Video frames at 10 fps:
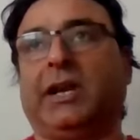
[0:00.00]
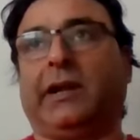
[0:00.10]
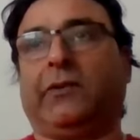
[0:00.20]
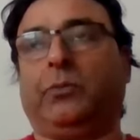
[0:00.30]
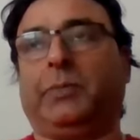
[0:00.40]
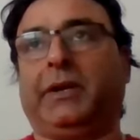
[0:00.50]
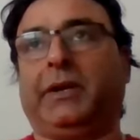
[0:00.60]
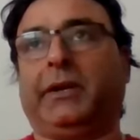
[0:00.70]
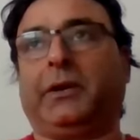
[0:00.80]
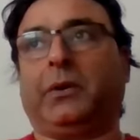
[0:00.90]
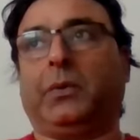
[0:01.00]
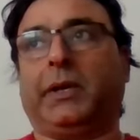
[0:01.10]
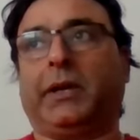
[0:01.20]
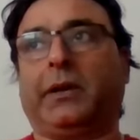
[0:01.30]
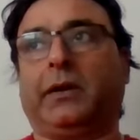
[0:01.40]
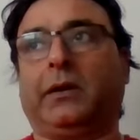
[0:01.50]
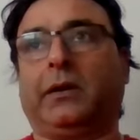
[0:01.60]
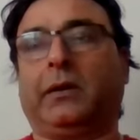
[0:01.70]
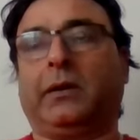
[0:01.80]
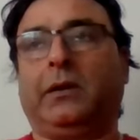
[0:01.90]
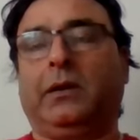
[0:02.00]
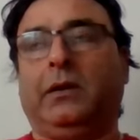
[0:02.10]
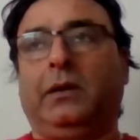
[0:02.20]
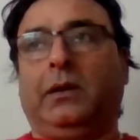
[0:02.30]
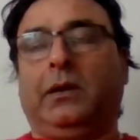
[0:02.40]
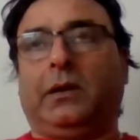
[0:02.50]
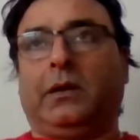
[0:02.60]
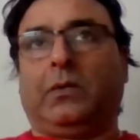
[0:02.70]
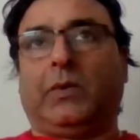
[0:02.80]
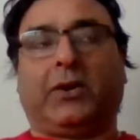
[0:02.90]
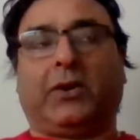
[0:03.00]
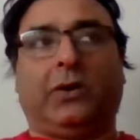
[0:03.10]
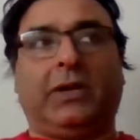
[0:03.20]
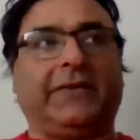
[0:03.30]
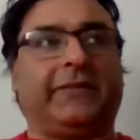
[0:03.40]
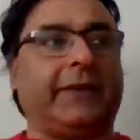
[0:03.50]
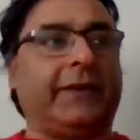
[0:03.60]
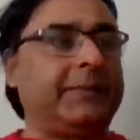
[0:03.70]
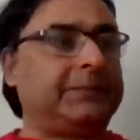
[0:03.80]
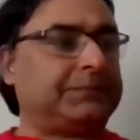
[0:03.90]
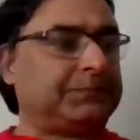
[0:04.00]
and I will be including what I call as a